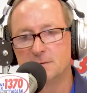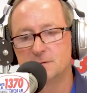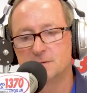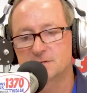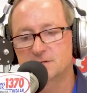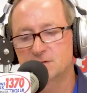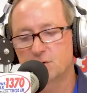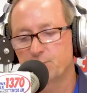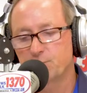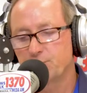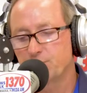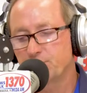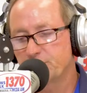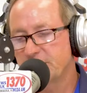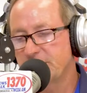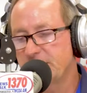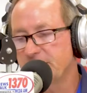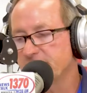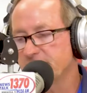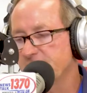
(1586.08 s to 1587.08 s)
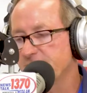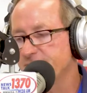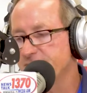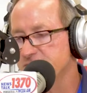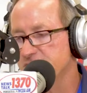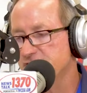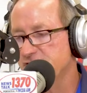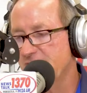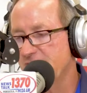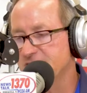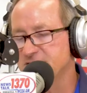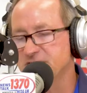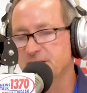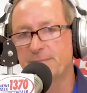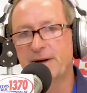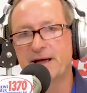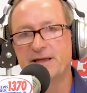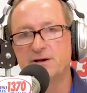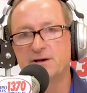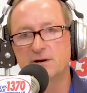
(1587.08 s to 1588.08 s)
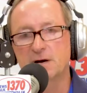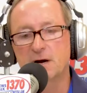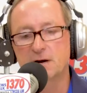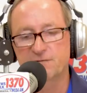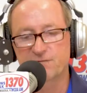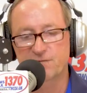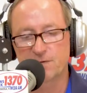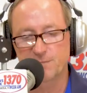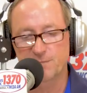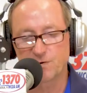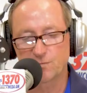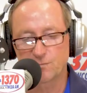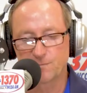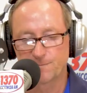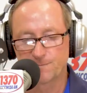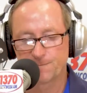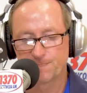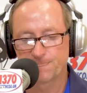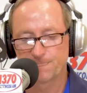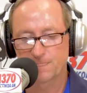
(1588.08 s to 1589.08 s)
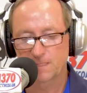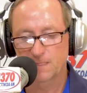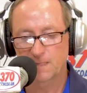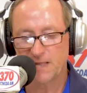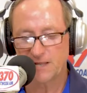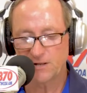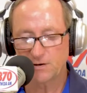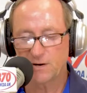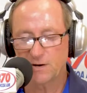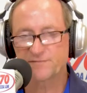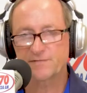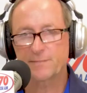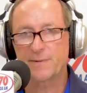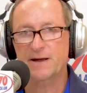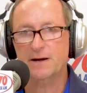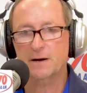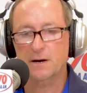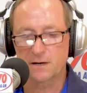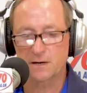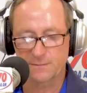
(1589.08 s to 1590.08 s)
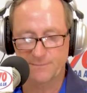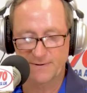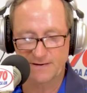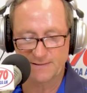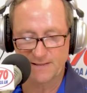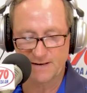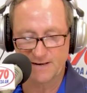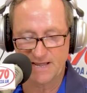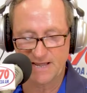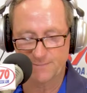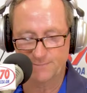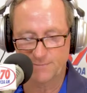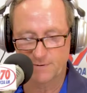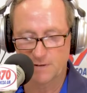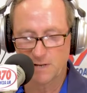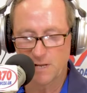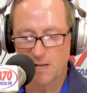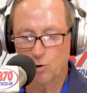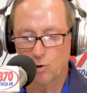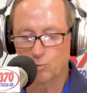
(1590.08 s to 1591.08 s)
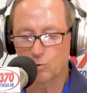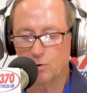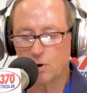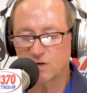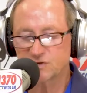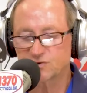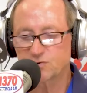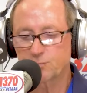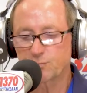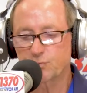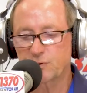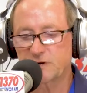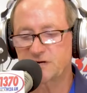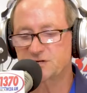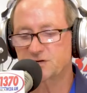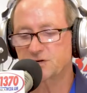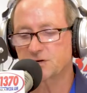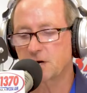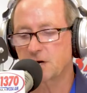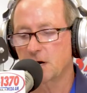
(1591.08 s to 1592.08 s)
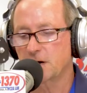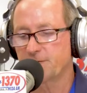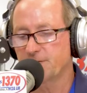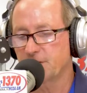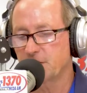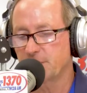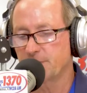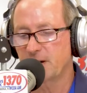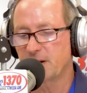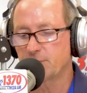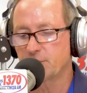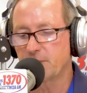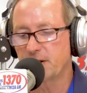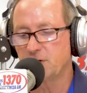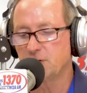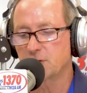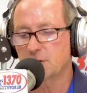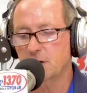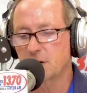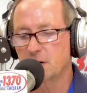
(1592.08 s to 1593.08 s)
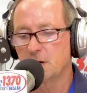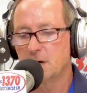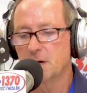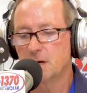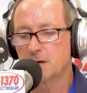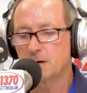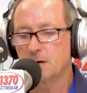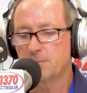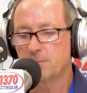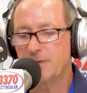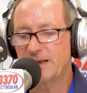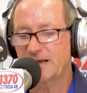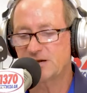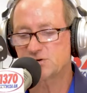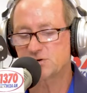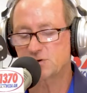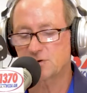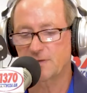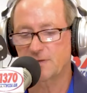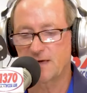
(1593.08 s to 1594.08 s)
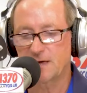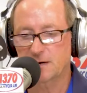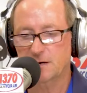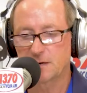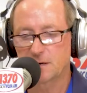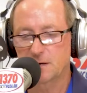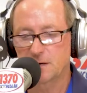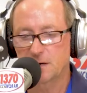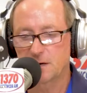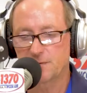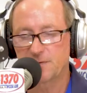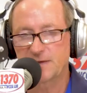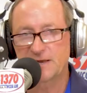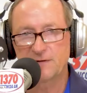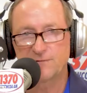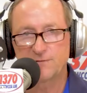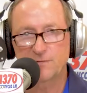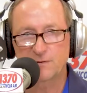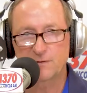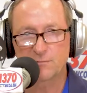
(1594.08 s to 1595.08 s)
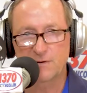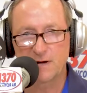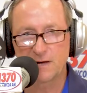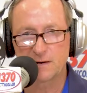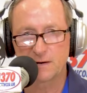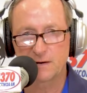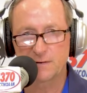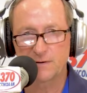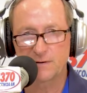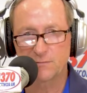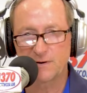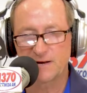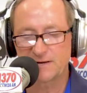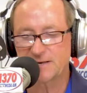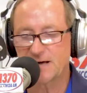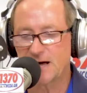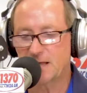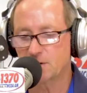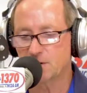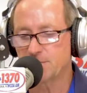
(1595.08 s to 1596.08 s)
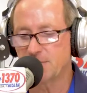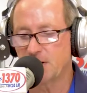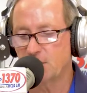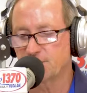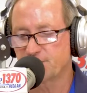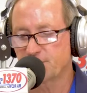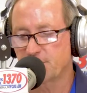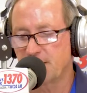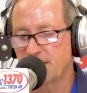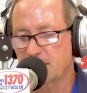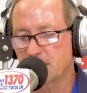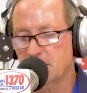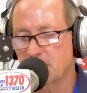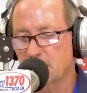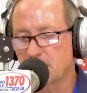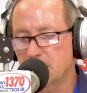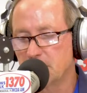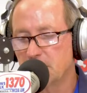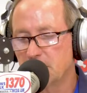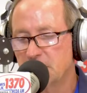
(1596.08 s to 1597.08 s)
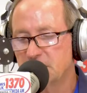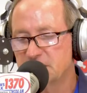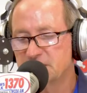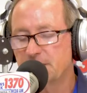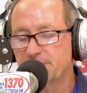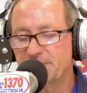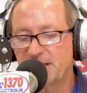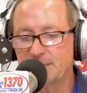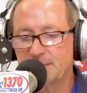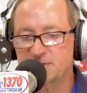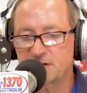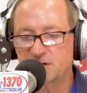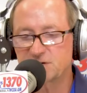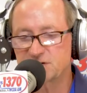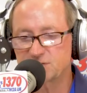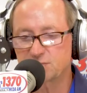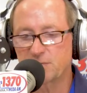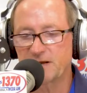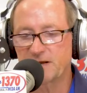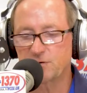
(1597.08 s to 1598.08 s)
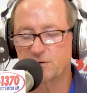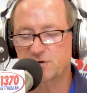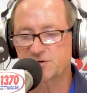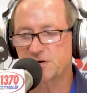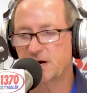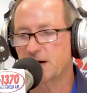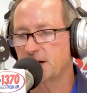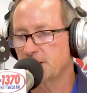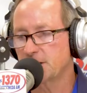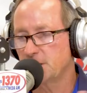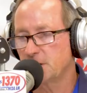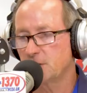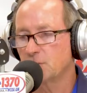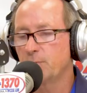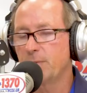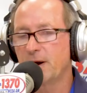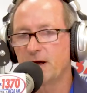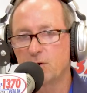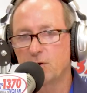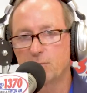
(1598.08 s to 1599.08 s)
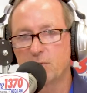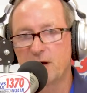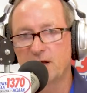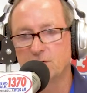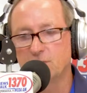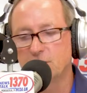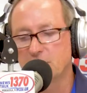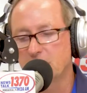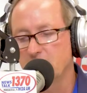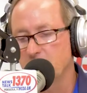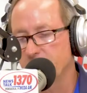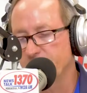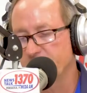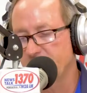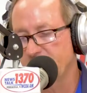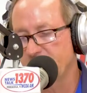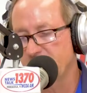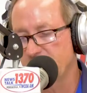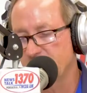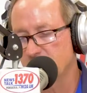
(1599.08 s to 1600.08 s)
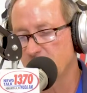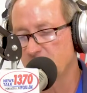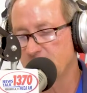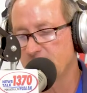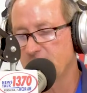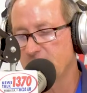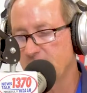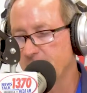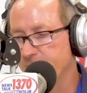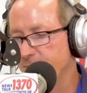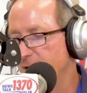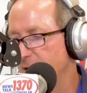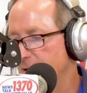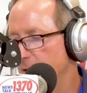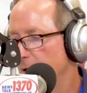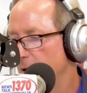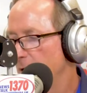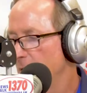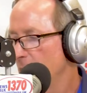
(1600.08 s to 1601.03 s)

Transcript: So please give us a chance to buy your car from you. You don't have to buy a car to make that happen. We'll also appraise your car if you're going to buy a brand new car to make sure that uh, they give you the right the right dollar amount for that car. Sometimes I'll just write you a check and you can go buy your brand new car if I can't talk you out of buying.